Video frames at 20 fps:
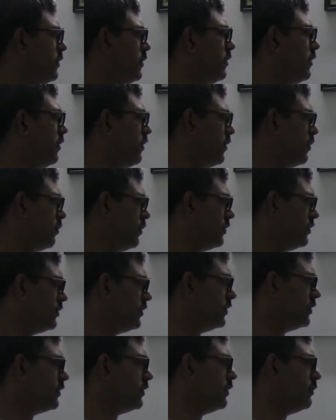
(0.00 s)
or
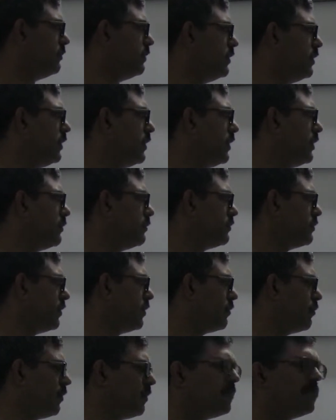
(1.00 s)
160 milliamps or
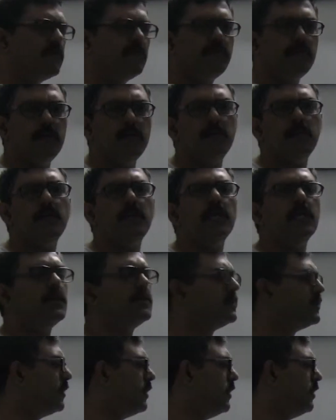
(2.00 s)
150
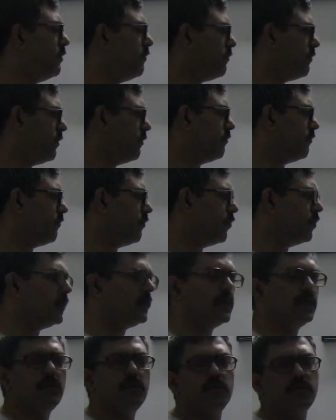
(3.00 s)
milliamps from
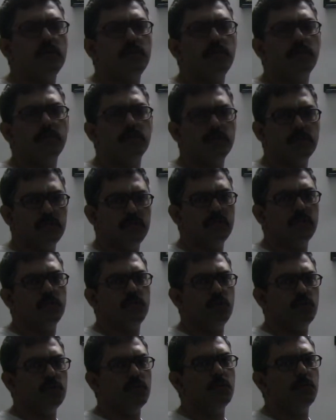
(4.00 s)
flowing into the person,
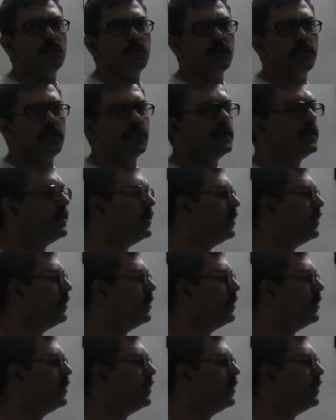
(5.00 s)
human body.